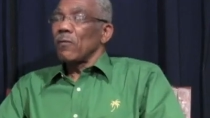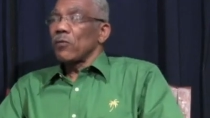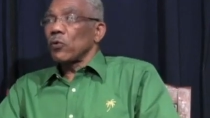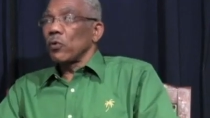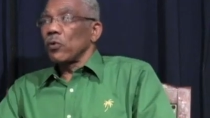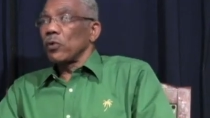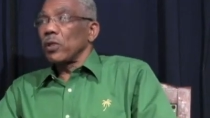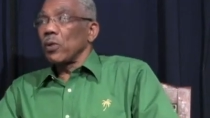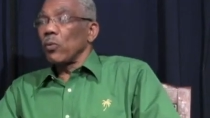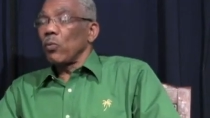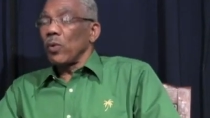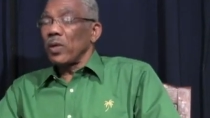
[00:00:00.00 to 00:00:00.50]

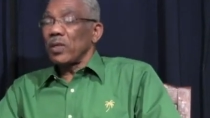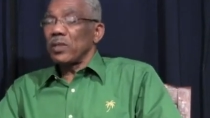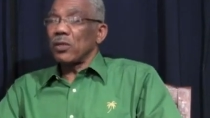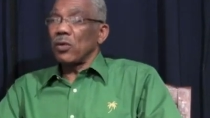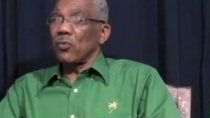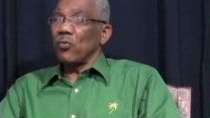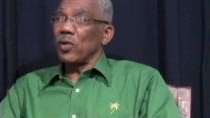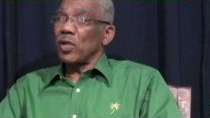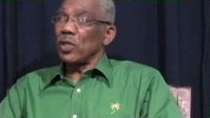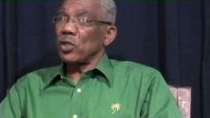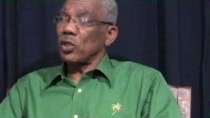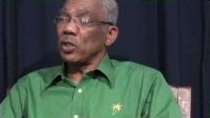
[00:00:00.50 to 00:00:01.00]
So there was
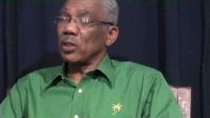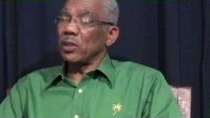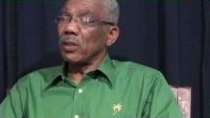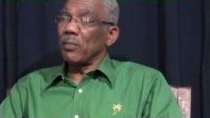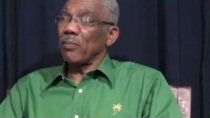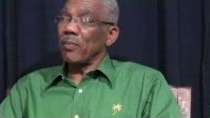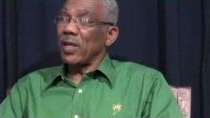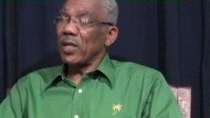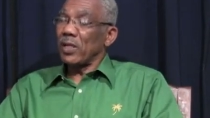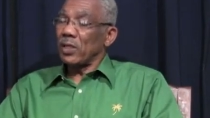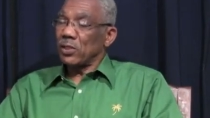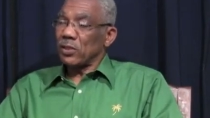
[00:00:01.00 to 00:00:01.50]
a racial
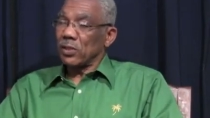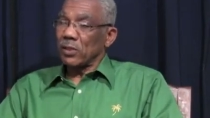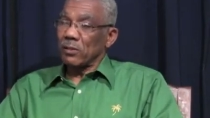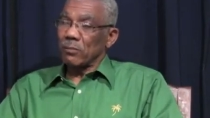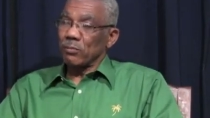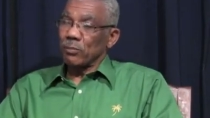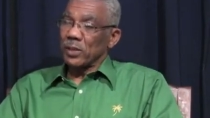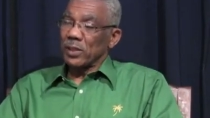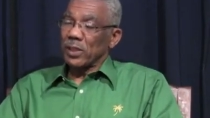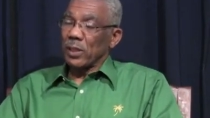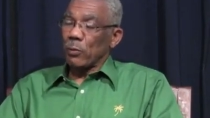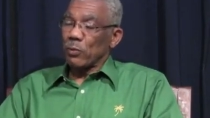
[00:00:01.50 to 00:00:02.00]

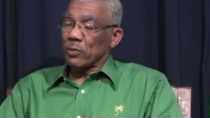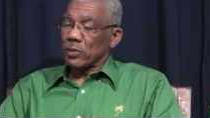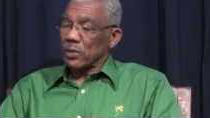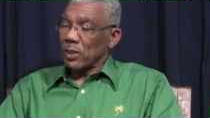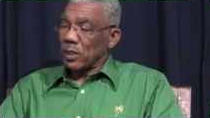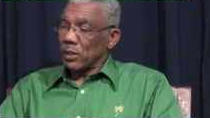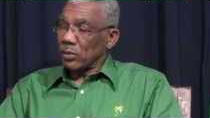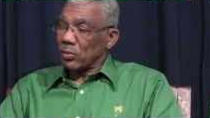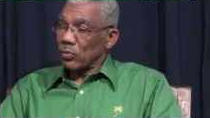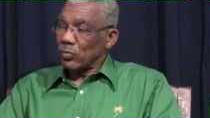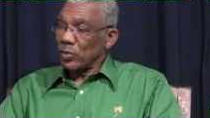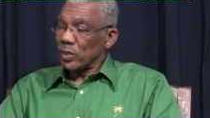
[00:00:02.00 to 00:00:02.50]
dimension, but that was
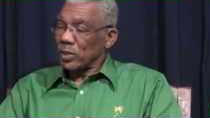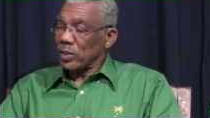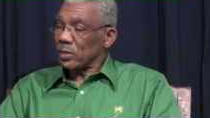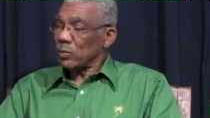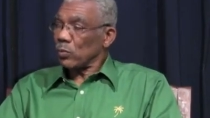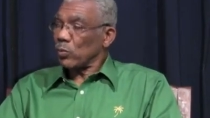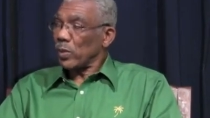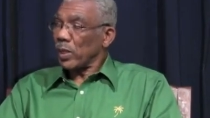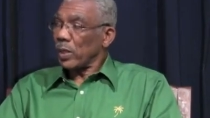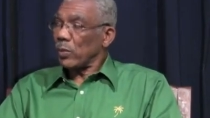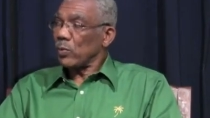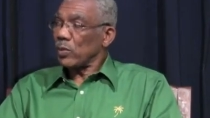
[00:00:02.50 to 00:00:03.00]
not the
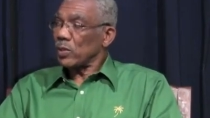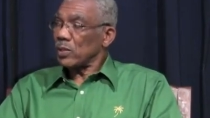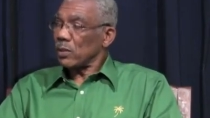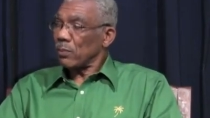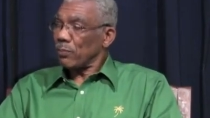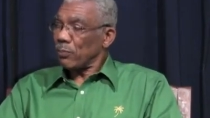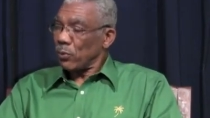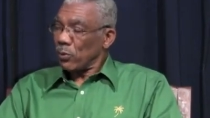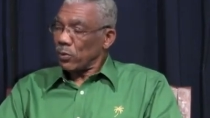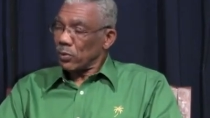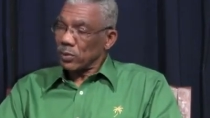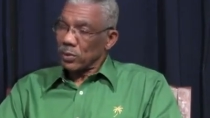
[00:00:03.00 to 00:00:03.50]
reason why we
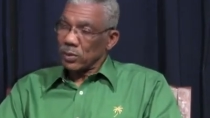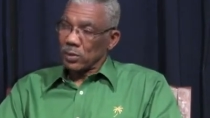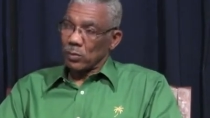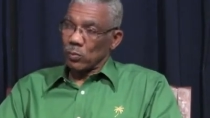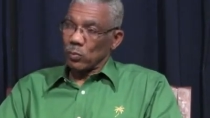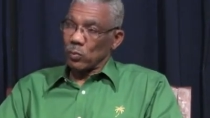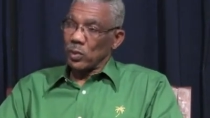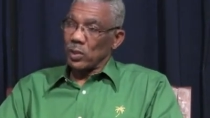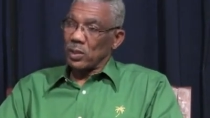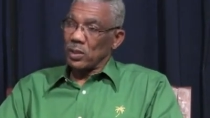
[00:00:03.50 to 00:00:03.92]
supported.